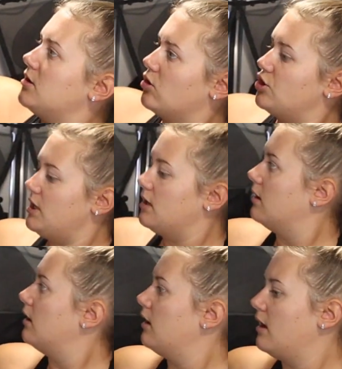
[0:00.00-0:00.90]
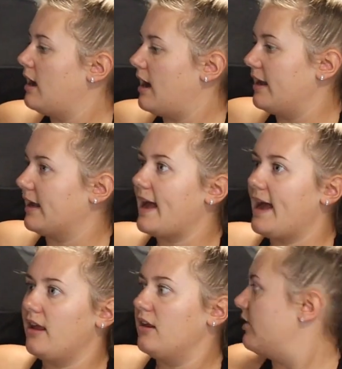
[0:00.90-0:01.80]
dodgy. And
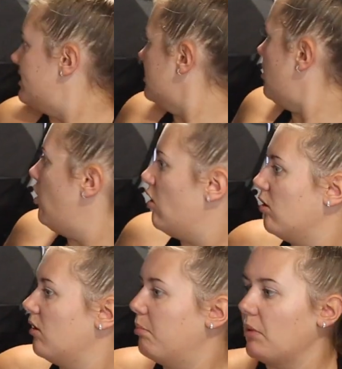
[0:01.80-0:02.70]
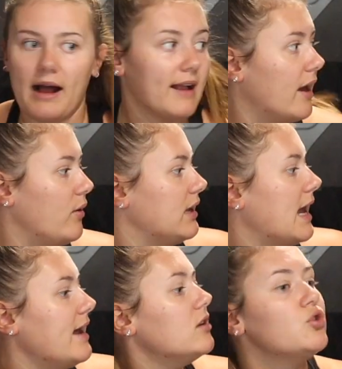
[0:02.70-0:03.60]
again, this is all blackout at
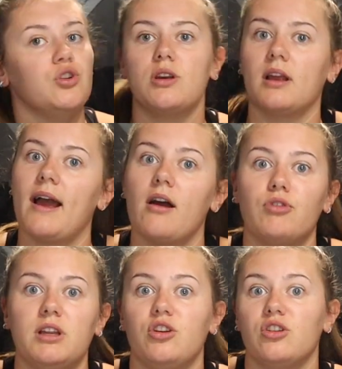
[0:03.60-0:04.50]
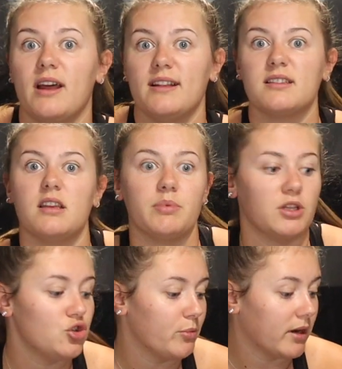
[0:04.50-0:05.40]
night, so you can get a really good night's sleep.
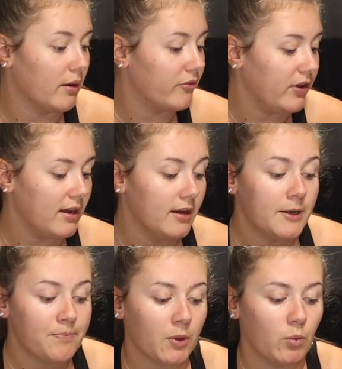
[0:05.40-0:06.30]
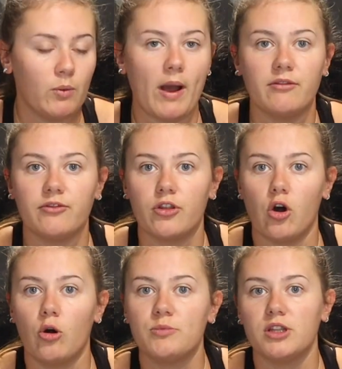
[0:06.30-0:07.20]
It's super comfy. We went for the
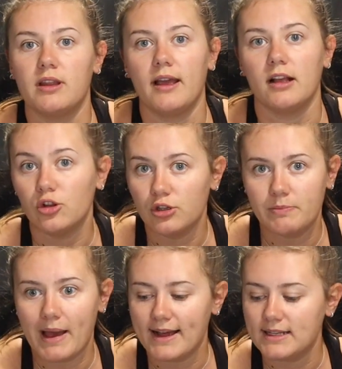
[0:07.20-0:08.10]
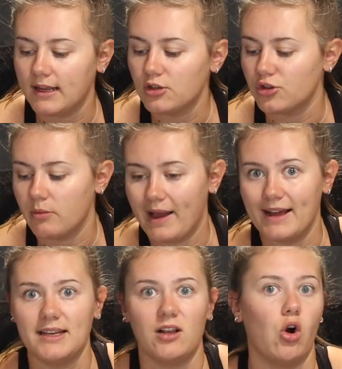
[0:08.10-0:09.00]
option that includes bedding, so the
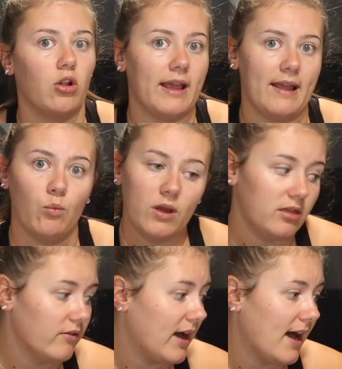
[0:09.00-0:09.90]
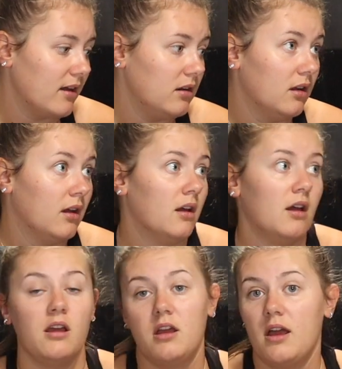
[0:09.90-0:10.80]
bedding all came with the van,
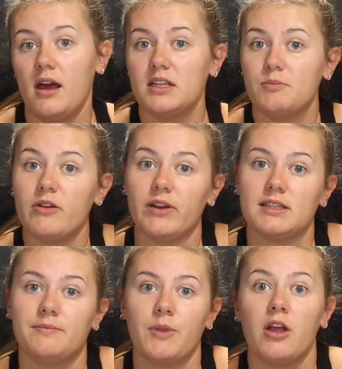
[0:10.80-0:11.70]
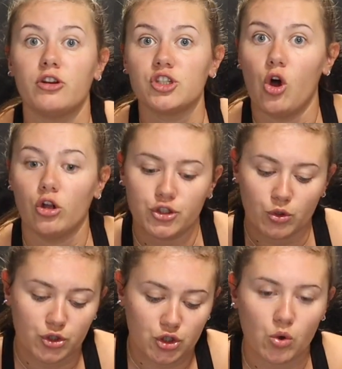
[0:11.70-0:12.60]
and it's perfect. There's
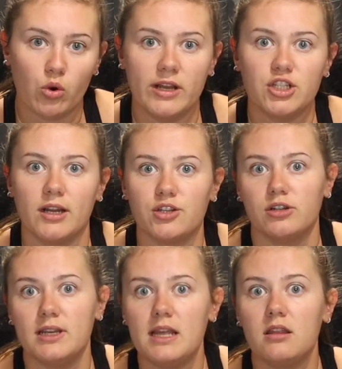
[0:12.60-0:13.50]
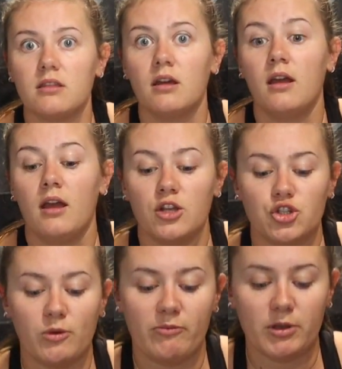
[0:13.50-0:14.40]
also storage underneath. So we've